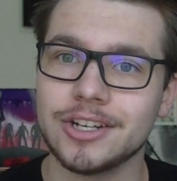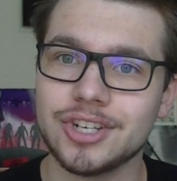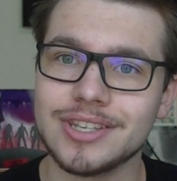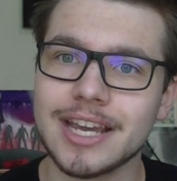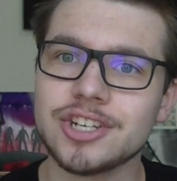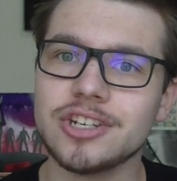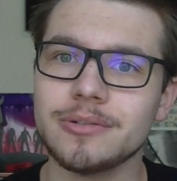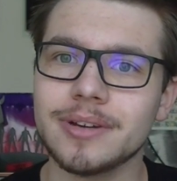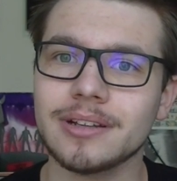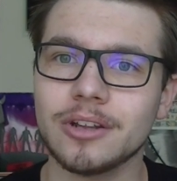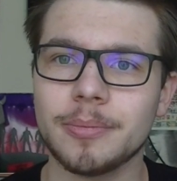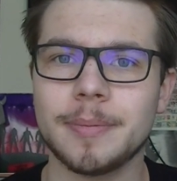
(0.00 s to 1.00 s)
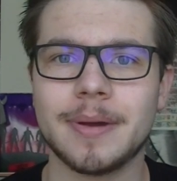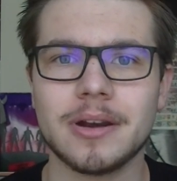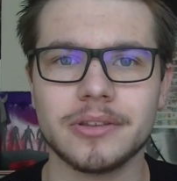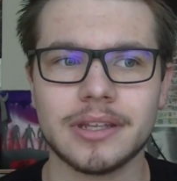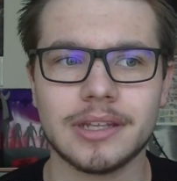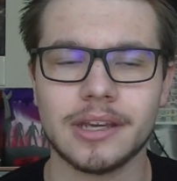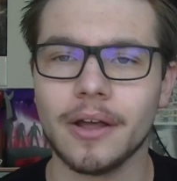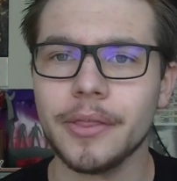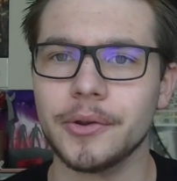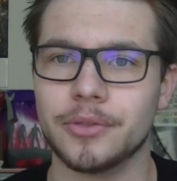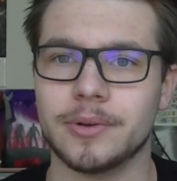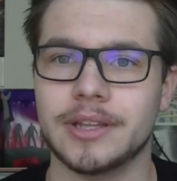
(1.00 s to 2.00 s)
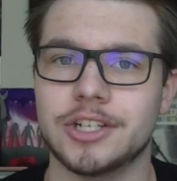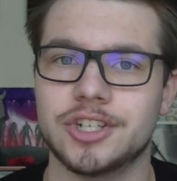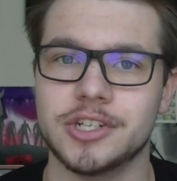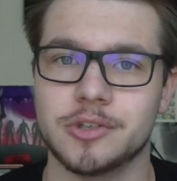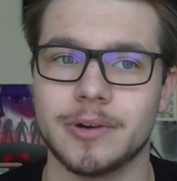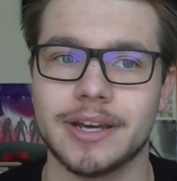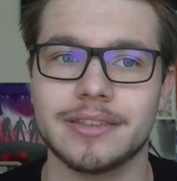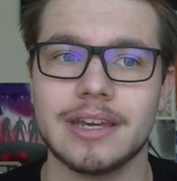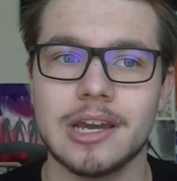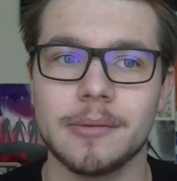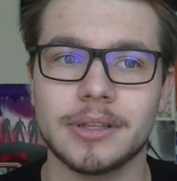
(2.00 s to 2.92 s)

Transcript: She's actually doing a little bit better than the other three that she's with.